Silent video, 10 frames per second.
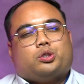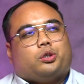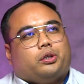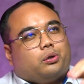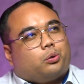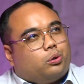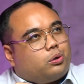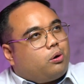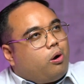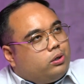So the root
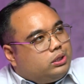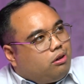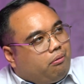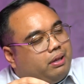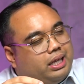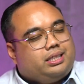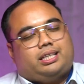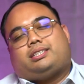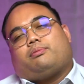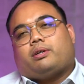cause of this
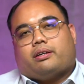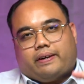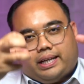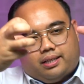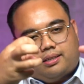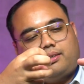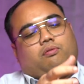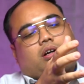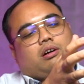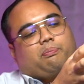is Cradle,
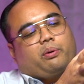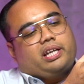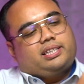focal point